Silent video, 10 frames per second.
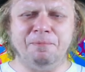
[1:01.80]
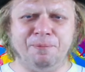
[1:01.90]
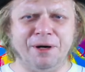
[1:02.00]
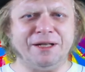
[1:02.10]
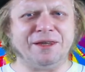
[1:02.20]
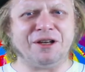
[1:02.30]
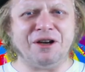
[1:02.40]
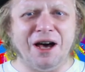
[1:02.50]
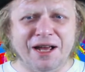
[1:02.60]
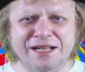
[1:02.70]
But The
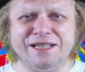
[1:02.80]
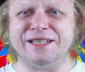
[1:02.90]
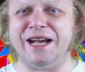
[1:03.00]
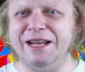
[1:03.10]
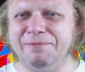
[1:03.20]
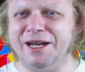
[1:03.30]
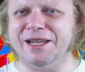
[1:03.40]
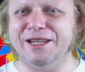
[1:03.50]
God Inside My